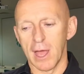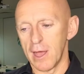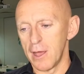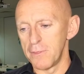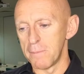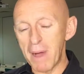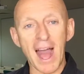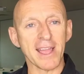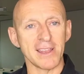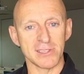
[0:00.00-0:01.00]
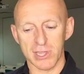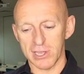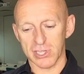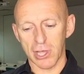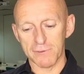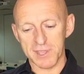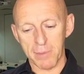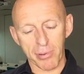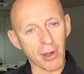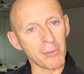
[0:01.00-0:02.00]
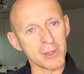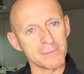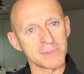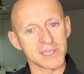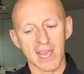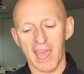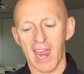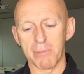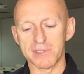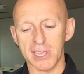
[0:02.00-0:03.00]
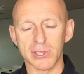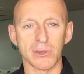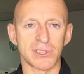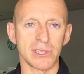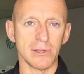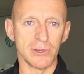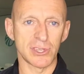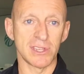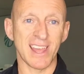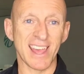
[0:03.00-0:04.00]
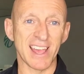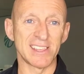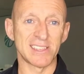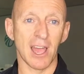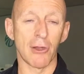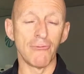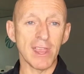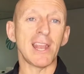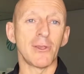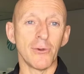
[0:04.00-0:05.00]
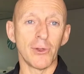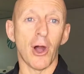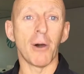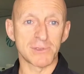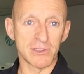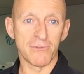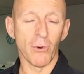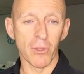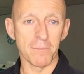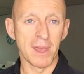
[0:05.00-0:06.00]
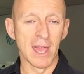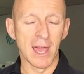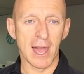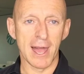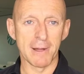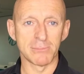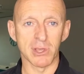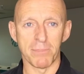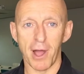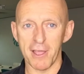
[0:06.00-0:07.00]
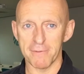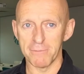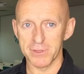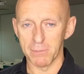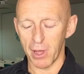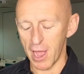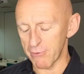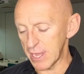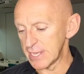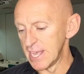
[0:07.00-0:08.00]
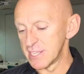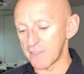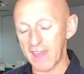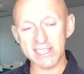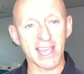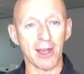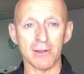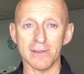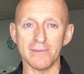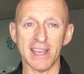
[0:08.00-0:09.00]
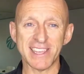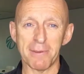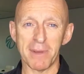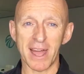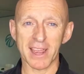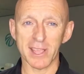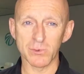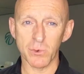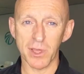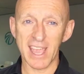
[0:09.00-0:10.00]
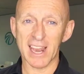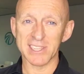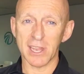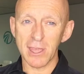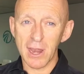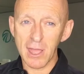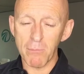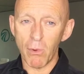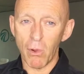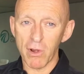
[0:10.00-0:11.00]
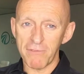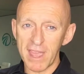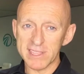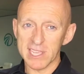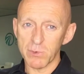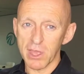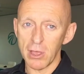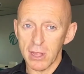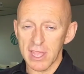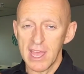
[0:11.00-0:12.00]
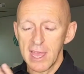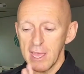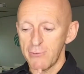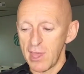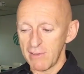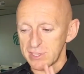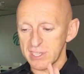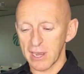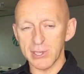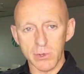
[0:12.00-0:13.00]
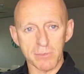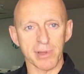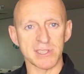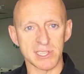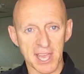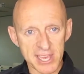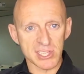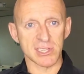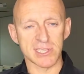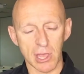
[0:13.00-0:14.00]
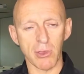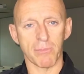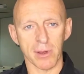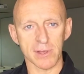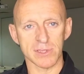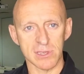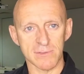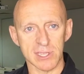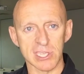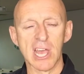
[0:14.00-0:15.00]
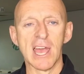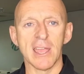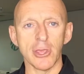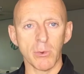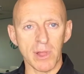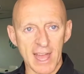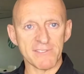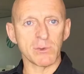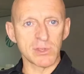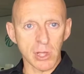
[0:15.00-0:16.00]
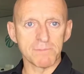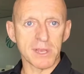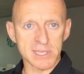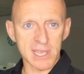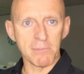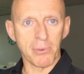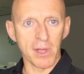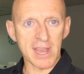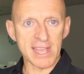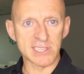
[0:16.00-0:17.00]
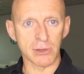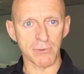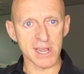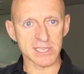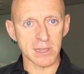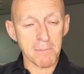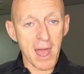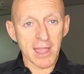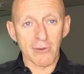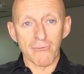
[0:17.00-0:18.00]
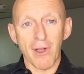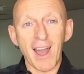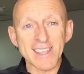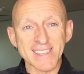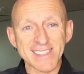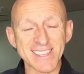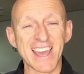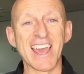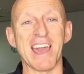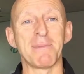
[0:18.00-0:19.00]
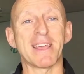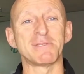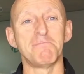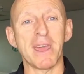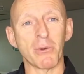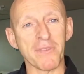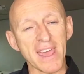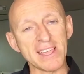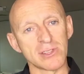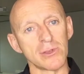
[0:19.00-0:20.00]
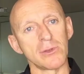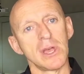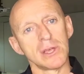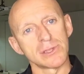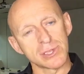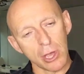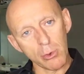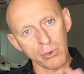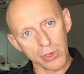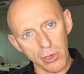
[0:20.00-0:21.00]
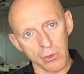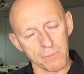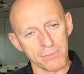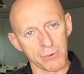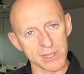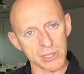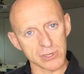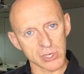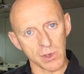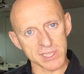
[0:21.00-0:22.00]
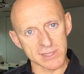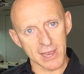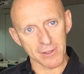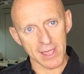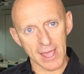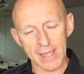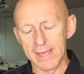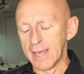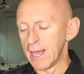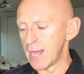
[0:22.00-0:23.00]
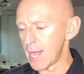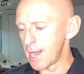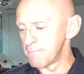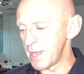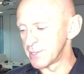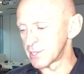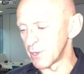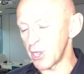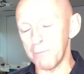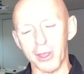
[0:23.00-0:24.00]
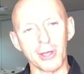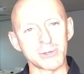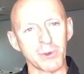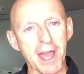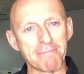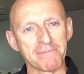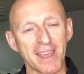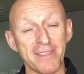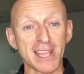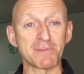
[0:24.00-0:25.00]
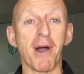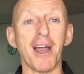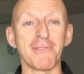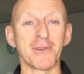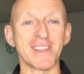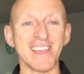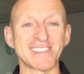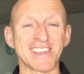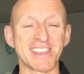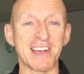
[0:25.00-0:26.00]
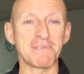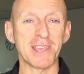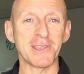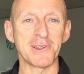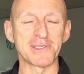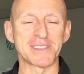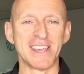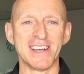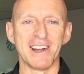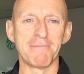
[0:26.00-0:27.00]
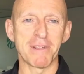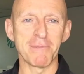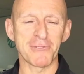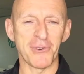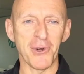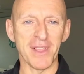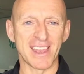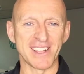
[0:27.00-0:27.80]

uh, the markets, it solves their problems and presents your solution as a really good option for them um, to buy, to buy, right? So that's how, that's how marketing is working, and it's only going to get more advanced as we go. Like, if you haven't started doing presentations to sell your product or service, you will have to adopt it at some point. As the rest of the market rises and becomes better at what they do, so will you. There is no choice in that, okay? Um, and so I hope that helps you out. That's my view, at least. I'd love to hear yours. I'm Brett McFall,